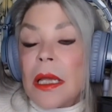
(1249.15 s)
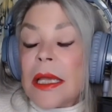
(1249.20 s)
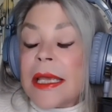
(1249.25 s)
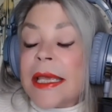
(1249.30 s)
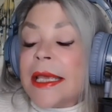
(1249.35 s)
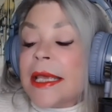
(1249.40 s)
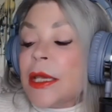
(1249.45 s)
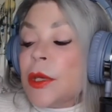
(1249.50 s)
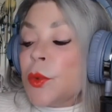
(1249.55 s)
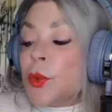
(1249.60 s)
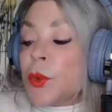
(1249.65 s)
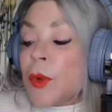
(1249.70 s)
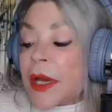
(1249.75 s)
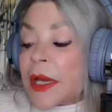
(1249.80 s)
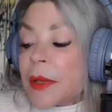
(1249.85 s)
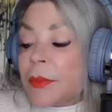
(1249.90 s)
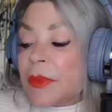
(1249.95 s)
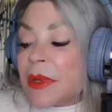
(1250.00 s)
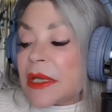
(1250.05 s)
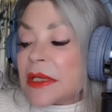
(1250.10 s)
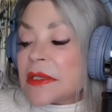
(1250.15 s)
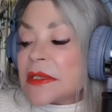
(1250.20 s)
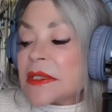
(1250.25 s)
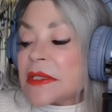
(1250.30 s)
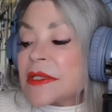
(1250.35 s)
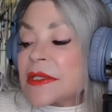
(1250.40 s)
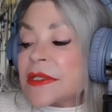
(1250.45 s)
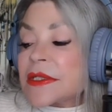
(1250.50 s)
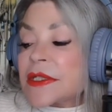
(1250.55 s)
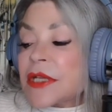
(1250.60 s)
He recommends
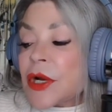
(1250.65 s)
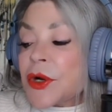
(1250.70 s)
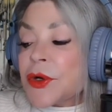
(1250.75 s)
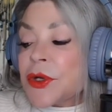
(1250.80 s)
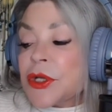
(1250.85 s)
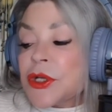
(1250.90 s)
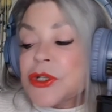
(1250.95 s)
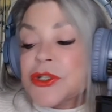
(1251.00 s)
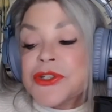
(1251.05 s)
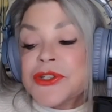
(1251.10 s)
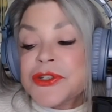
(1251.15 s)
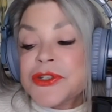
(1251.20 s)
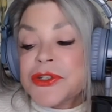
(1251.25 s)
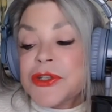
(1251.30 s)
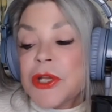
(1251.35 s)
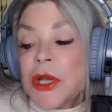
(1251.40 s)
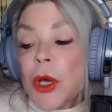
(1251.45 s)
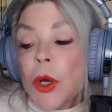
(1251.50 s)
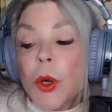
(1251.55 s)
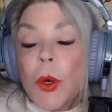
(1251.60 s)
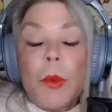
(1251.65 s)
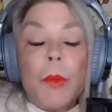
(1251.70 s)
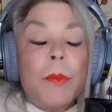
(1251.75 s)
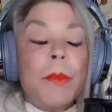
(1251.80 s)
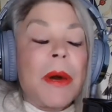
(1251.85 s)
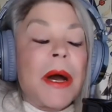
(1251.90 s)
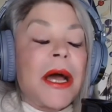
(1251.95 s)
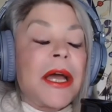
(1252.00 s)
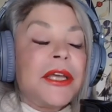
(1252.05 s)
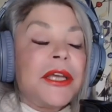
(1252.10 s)
starting slow
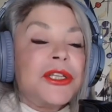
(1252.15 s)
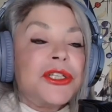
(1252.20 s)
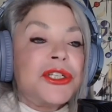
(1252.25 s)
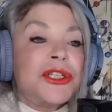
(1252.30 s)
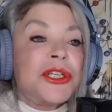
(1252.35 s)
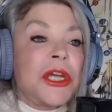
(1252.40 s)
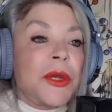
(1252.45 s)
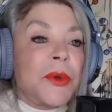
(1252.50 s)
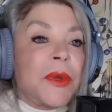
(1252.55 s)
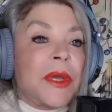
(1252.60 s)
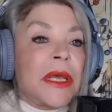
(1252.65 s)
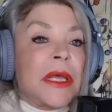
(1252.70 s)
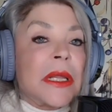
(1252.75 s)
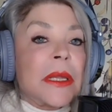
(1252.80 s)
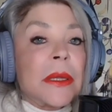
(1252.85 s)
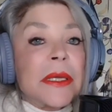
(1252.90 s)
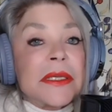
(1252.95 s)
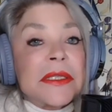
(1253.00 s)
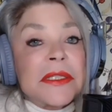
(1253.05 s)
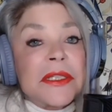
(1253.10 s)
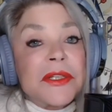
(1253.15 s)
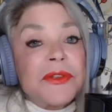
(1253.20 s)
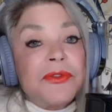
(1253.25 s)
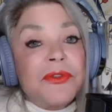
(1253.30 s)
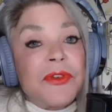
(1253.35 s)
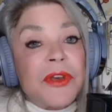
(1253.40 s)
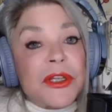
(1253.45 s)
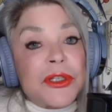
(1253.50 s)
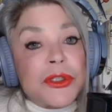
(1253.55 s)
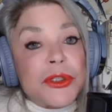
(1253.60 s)
by sharing a less
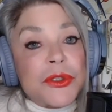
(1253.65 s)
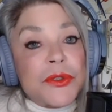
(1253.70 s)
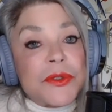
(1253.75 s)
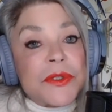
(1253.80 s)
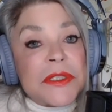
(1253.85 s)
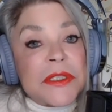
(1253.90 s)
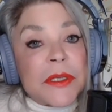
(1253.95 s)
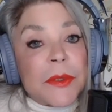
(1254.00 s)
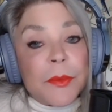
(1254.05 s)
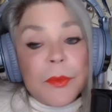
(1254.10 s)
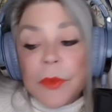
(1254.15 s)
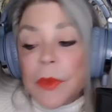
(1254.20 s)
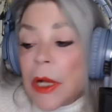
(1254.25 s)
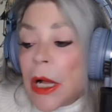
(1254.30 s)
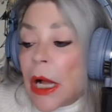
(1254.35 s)
adventuresome